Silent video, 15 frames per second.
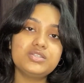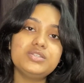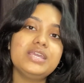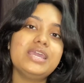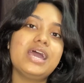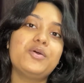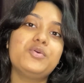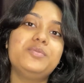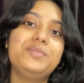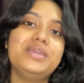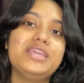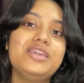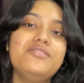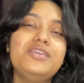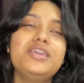Today I will
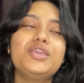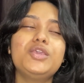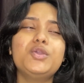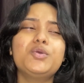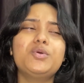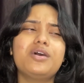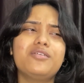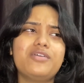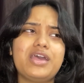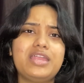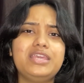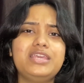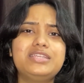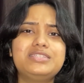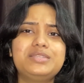be giving you a
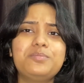very